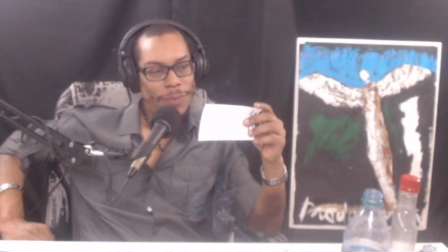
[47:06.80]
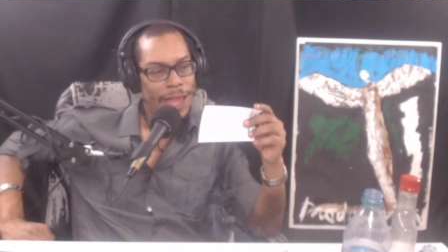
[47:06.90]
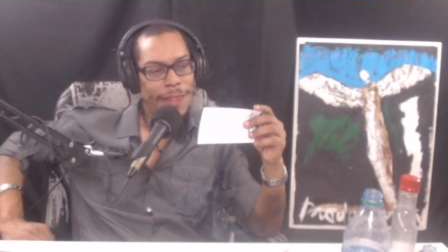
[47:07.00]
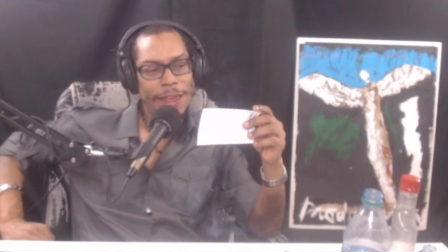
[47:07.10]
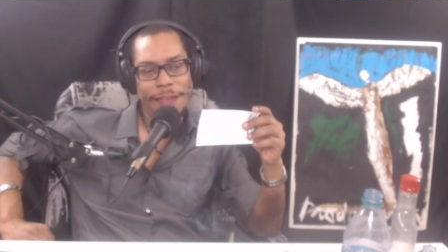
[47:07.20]

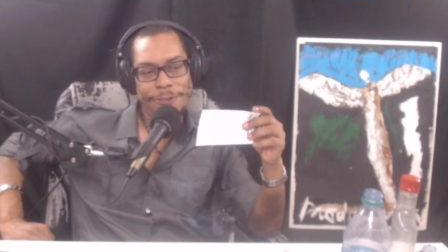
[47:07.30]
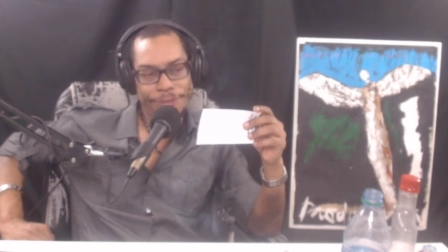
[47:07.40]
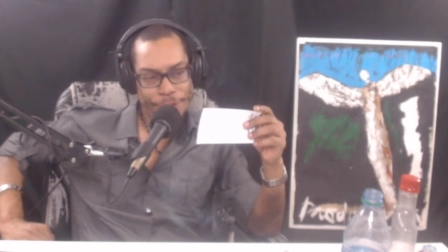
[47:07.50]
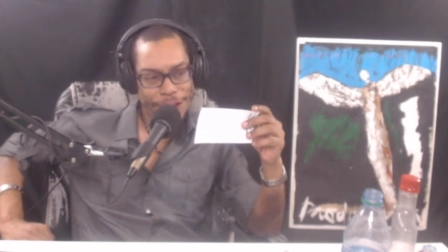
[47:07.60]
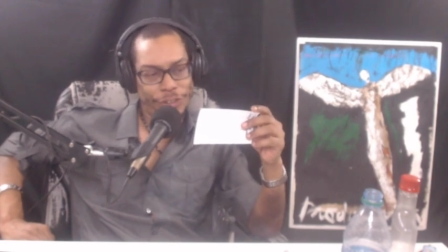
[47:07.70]
and then a
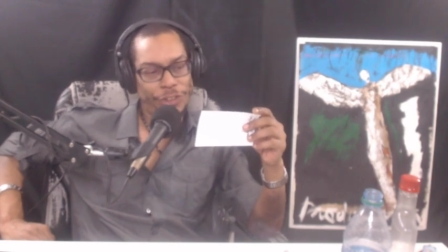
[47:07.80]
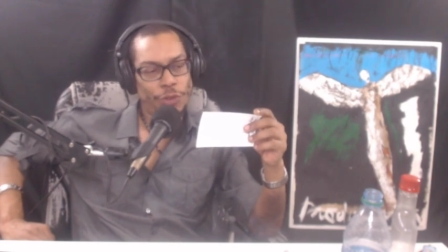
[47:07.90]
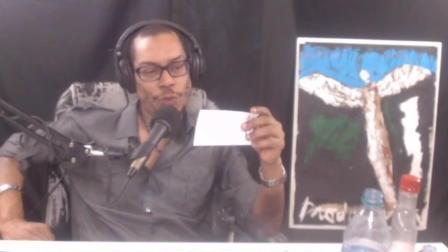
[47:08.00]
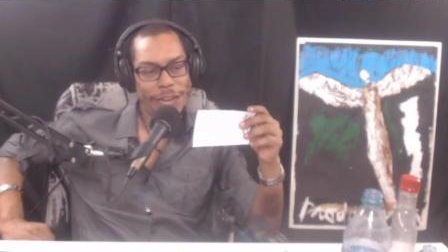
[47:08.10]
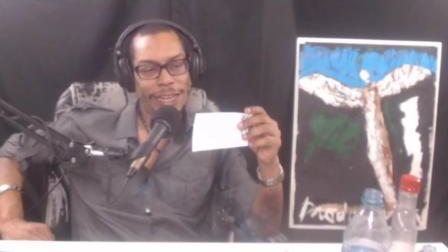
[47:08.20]
French
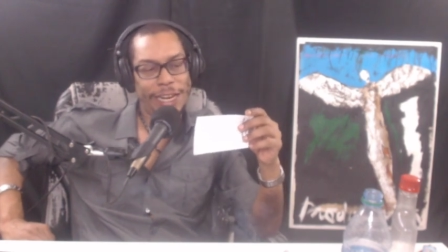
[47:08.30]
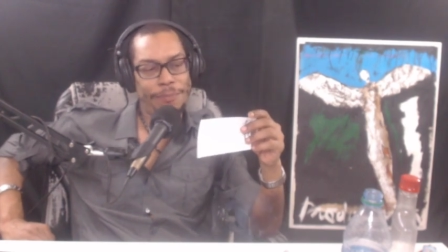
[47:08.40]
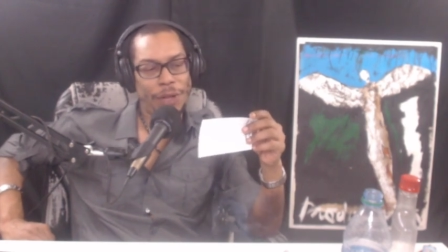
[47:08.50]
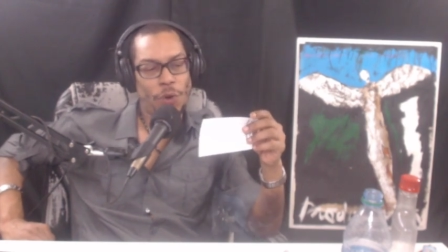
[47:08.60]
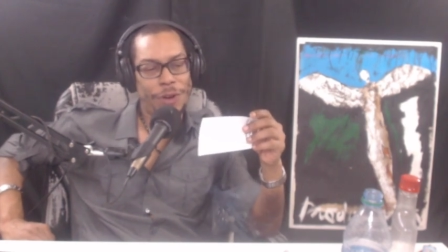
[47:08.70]

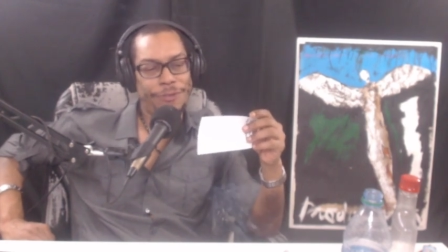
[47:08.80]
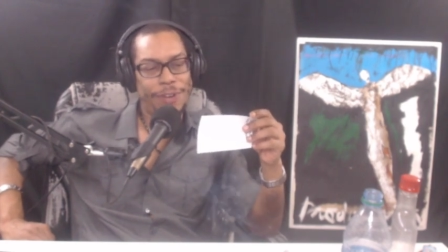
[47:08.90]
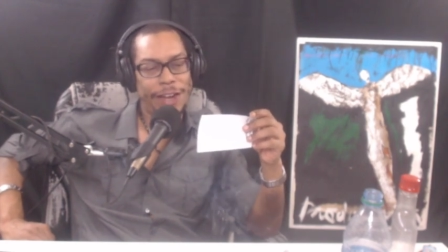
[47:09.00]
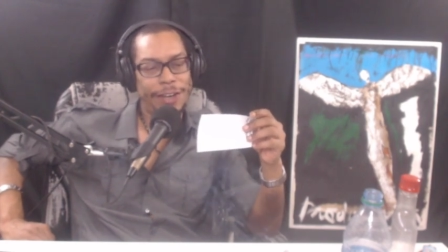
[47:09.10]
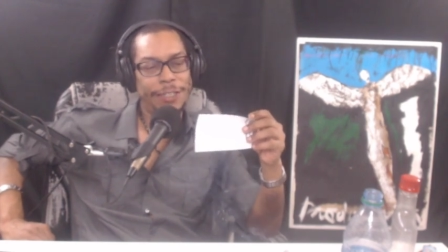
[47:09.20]
regulated Bitcoin
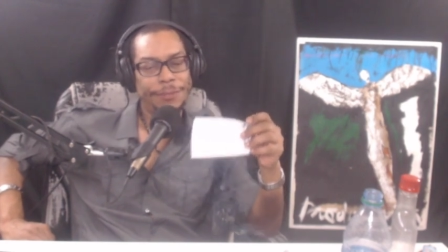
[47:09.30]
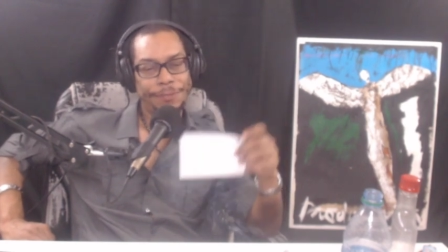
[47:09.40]
fund